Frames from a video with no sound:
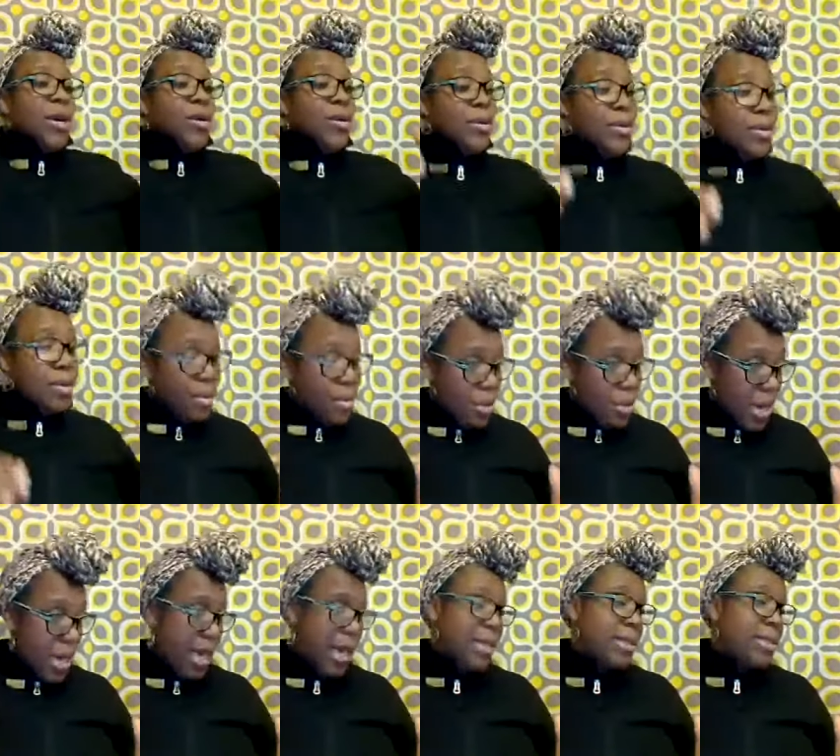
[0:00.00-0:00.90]
Whew,
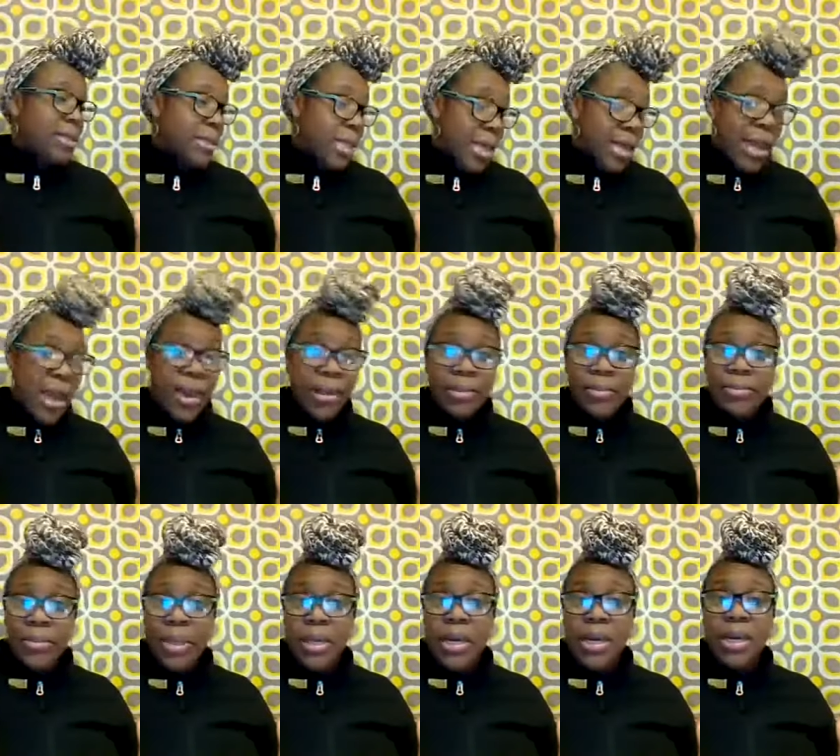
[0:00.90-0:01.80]
I had to say that
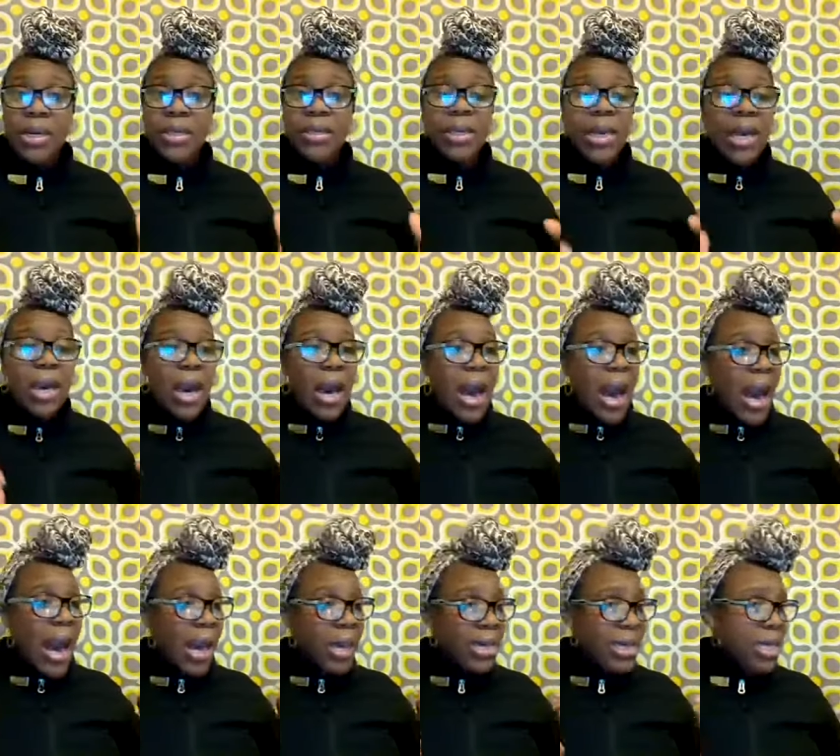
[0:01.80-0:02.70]
because
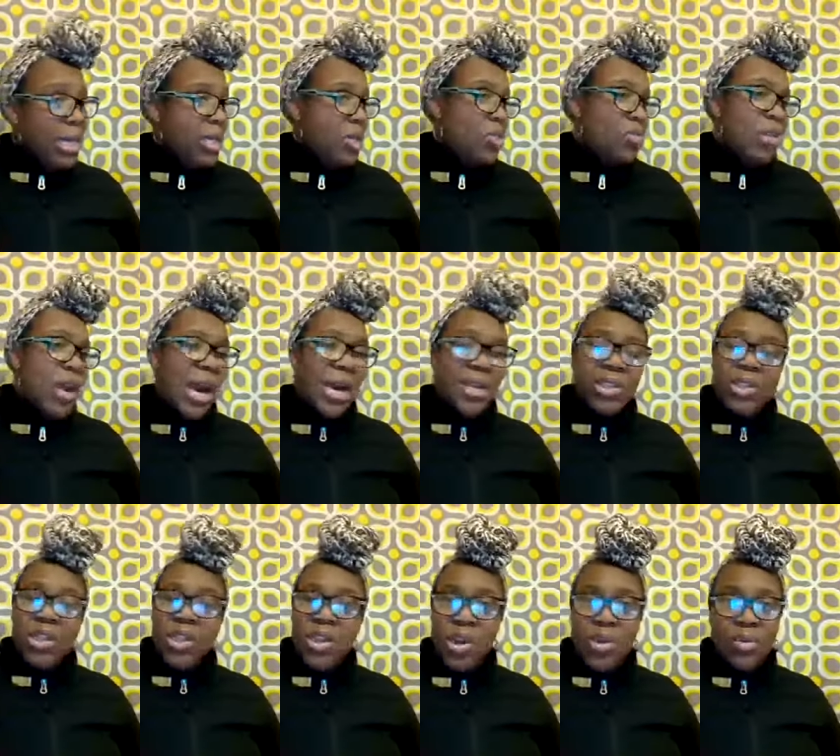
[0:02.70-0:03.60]
I need you guys
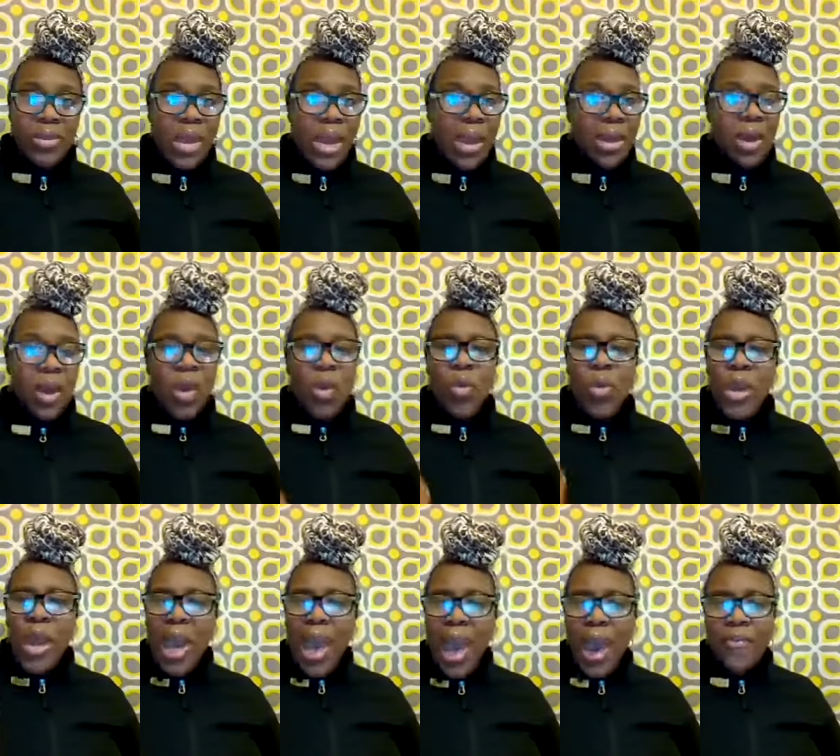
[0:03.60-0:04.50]
to know that
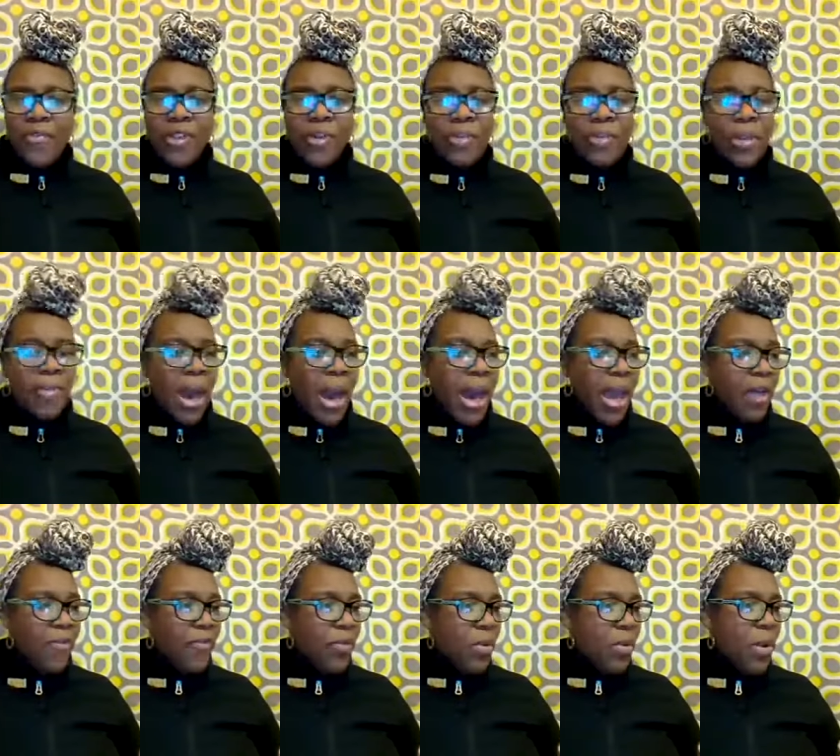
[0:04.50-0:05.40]
we have to be
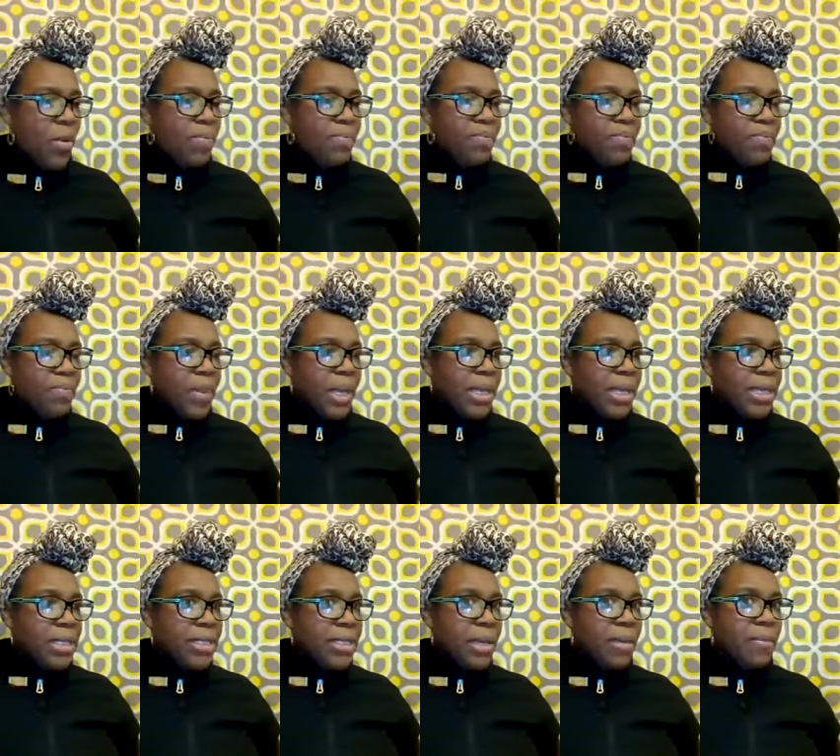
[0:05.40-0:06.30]
mindful.
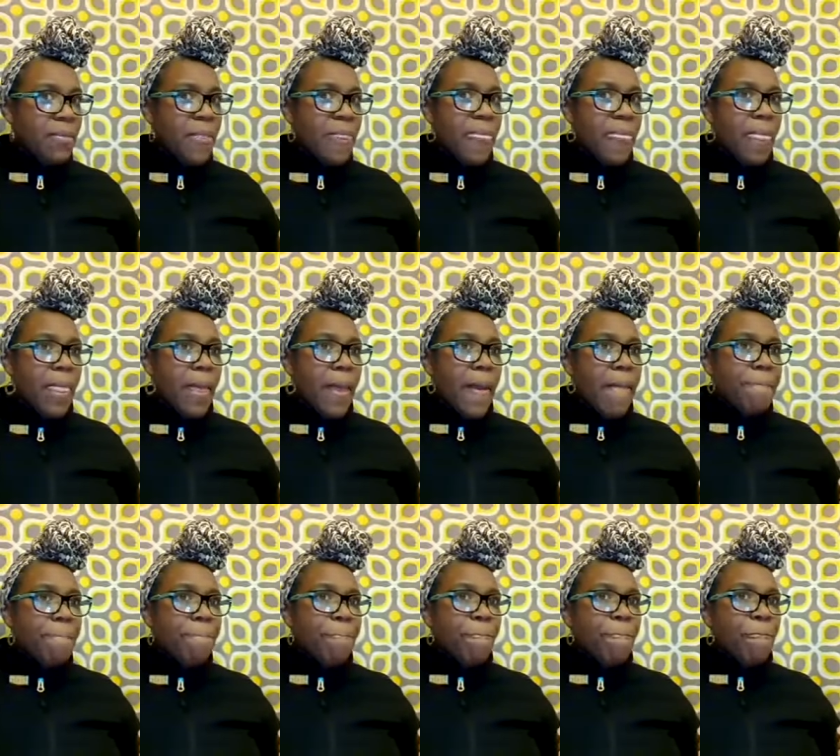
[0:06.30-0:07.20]
Listen,
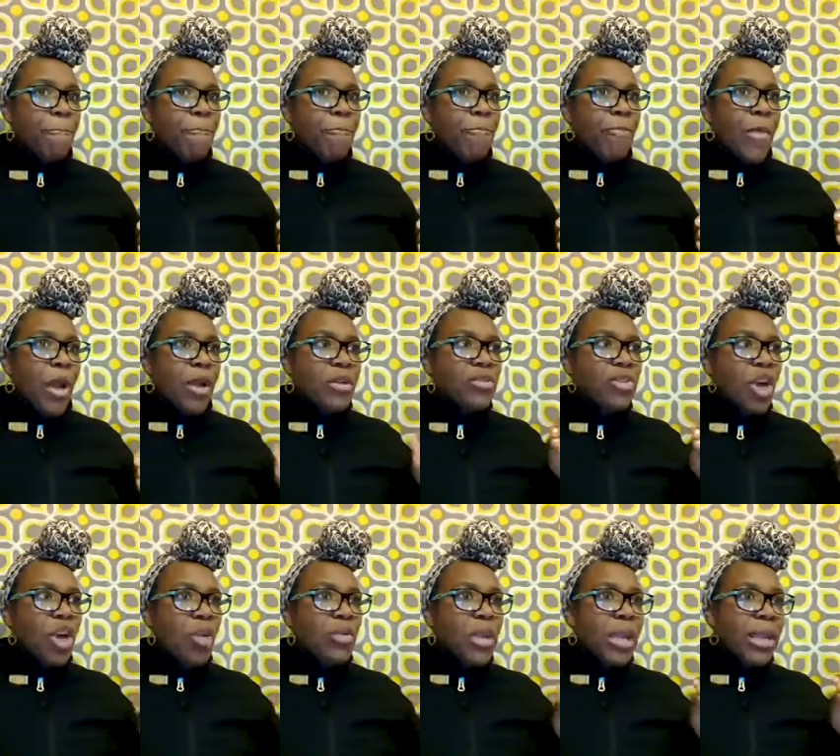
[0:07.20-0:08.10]

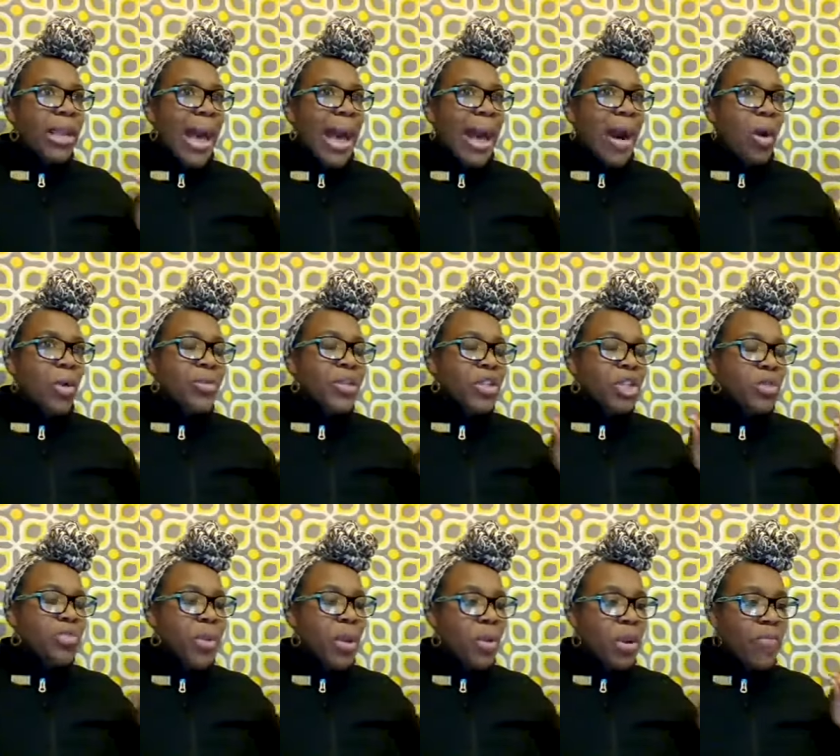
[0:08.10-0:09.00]
don't allow the
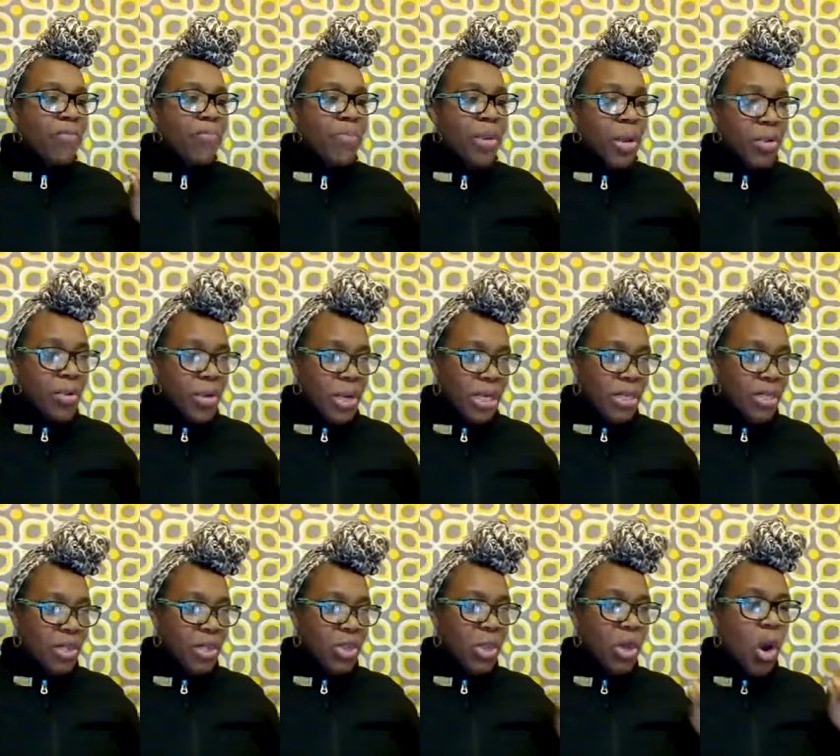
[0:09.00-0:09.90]
spirit of
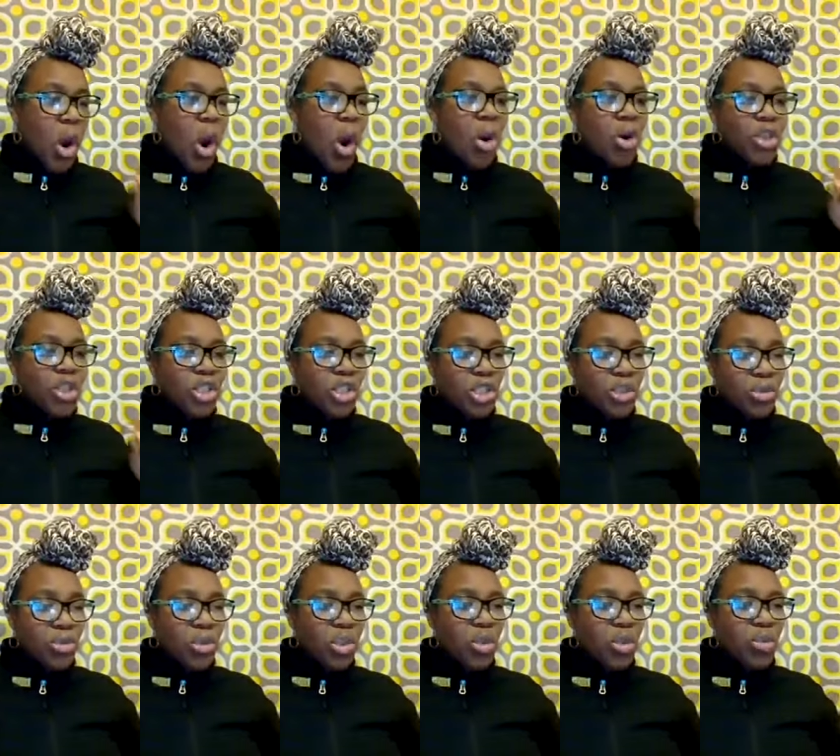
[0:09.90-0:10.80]
bitterness to cause
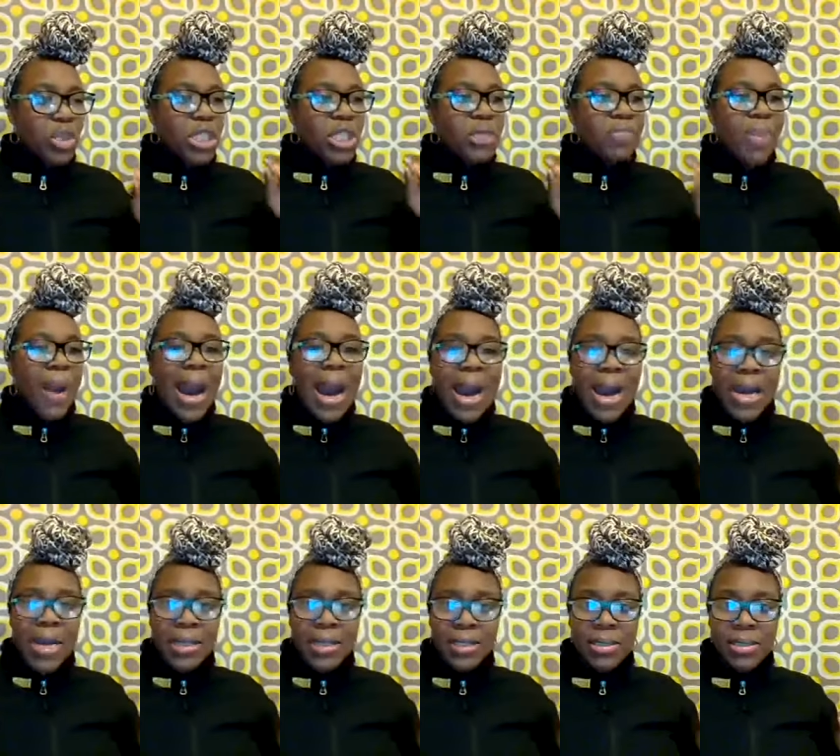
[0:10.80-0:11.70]
you to
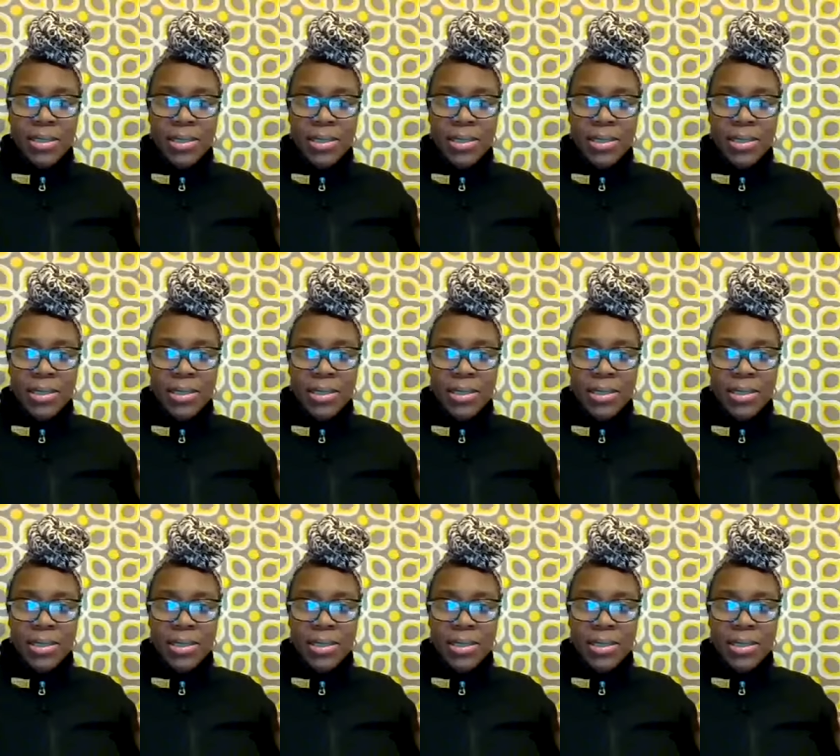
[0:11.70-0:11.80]
respond.